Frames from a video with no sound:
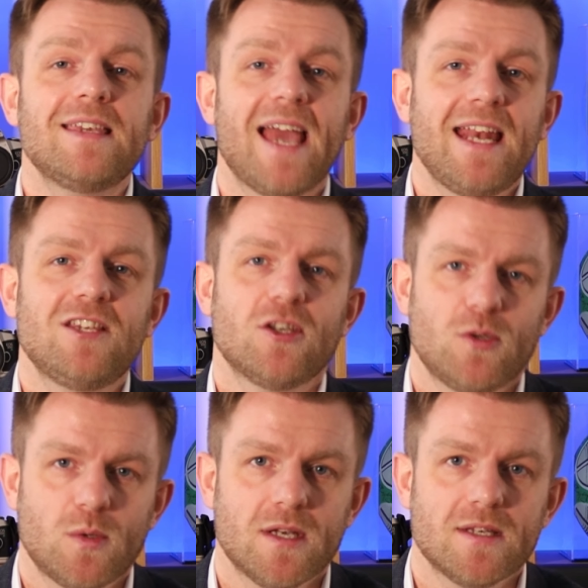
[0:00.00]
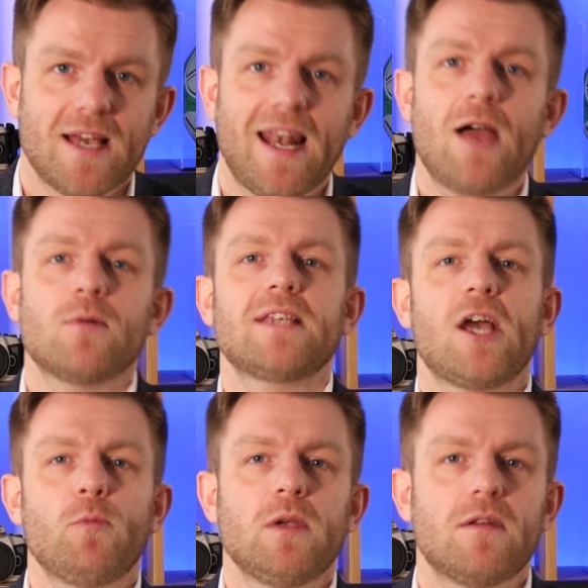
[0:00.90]
Get in touch with us, allow us to
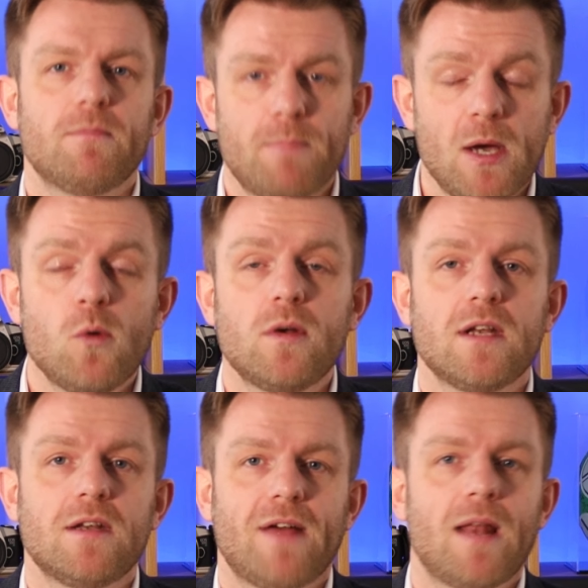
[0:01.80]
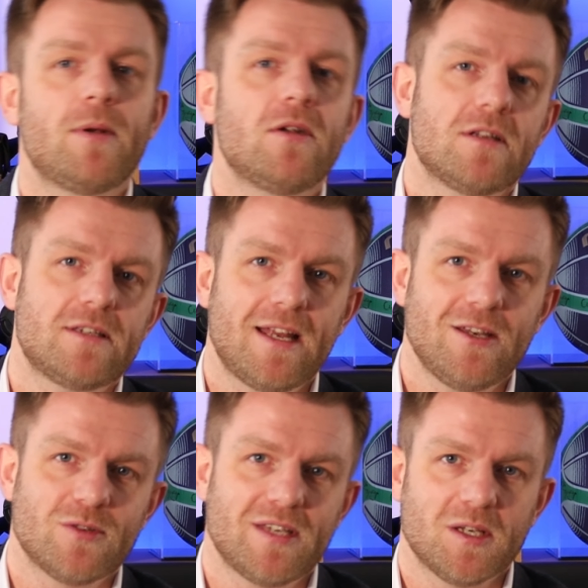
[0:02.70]
help you to build and develop and understand
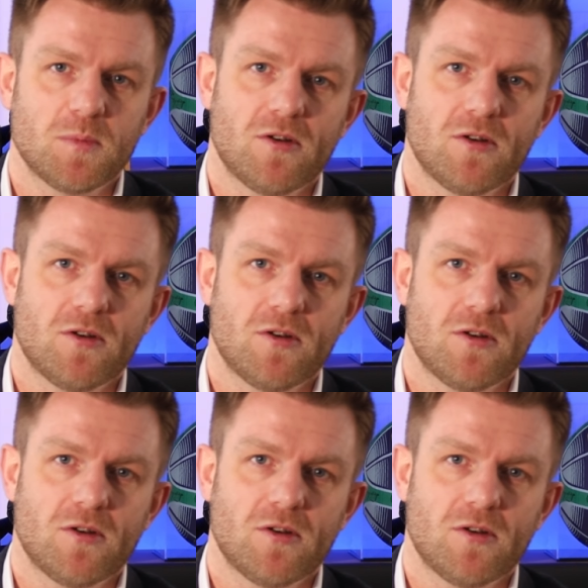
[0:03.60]
your sales